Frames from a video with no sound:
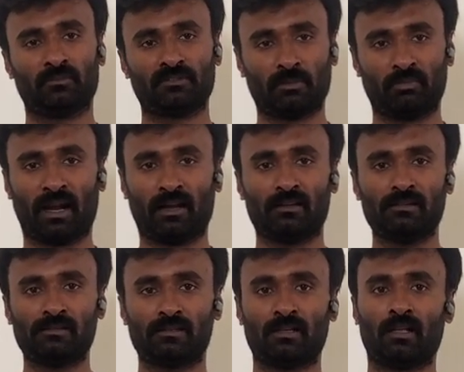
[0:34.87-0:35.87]

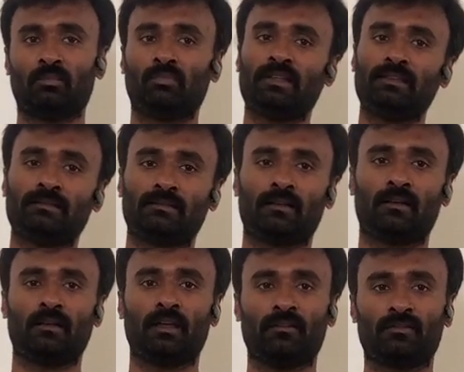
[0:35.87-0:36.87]
practice, please,
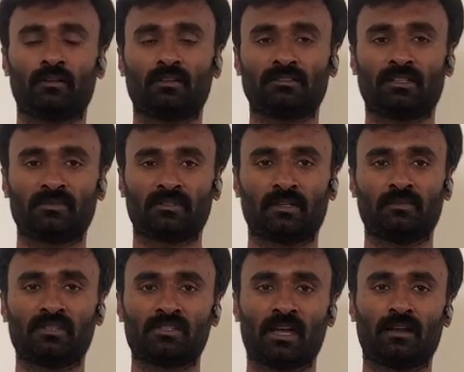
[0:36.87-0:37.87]
if you're not subscribed the
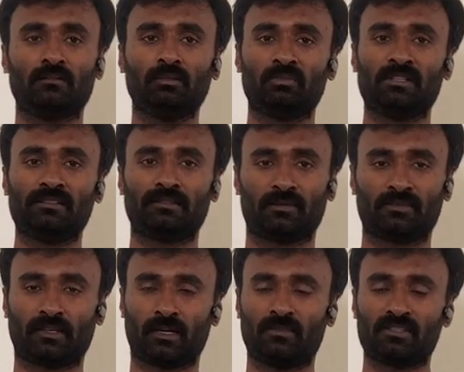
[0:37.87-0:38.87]
channel, please
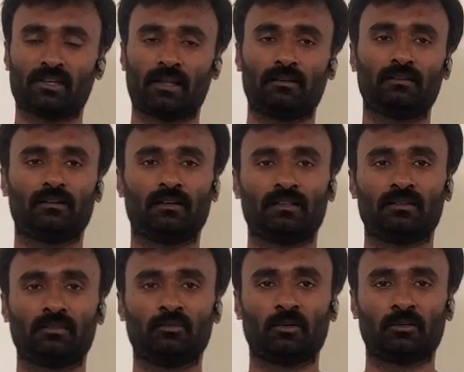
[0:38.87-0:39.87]
subscribe the channel at the
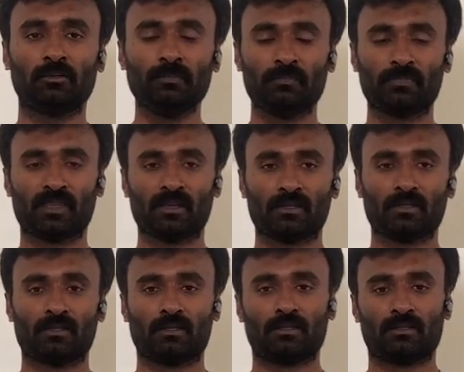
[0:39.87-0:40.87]
bottom.
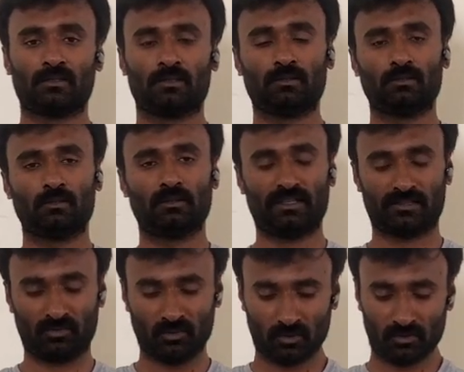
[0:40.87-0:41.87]
So let's
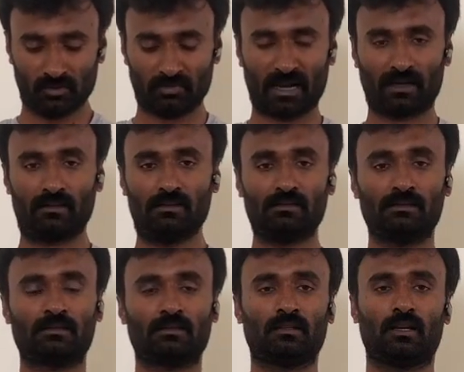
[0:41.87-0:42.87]
move to the
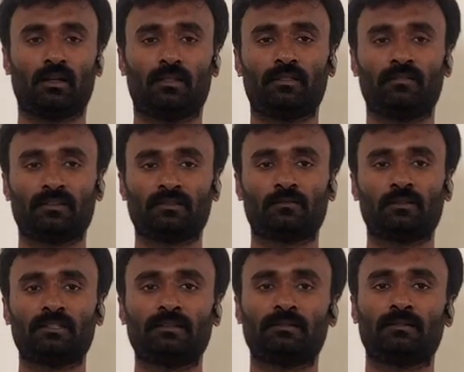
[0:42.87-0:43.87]
practice. The first one
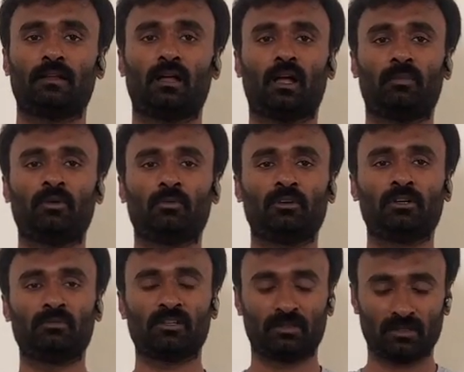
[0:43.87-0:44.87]
is abdominal
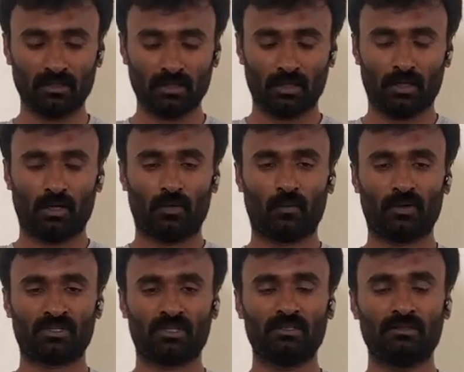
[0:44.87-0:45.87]
breathing, which
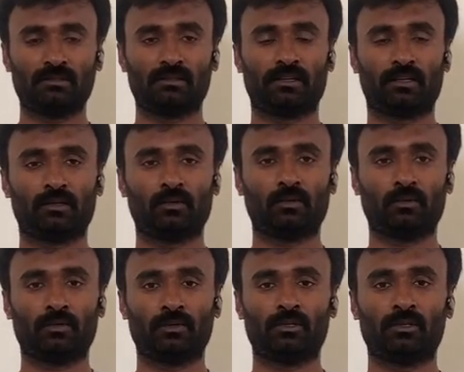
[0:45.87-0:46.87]
is
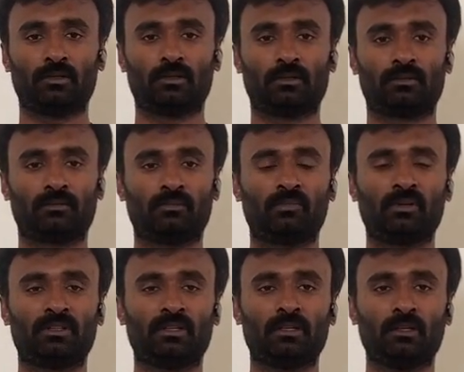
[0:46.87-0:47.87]
you're
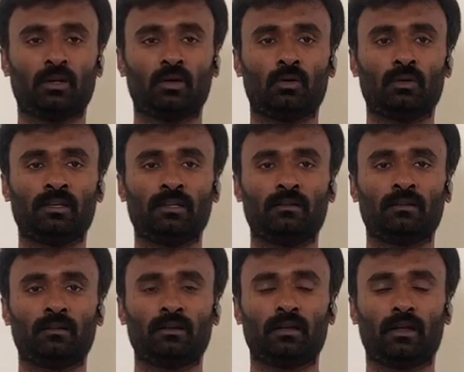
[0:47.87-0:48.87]
breathing only
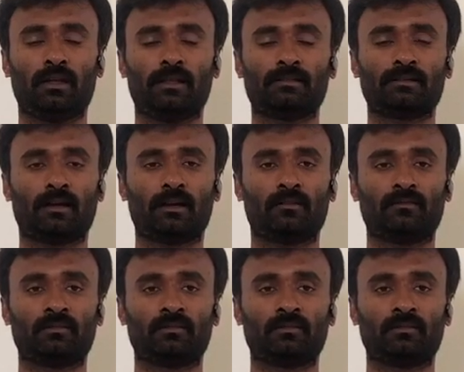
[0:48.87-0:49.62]
inside of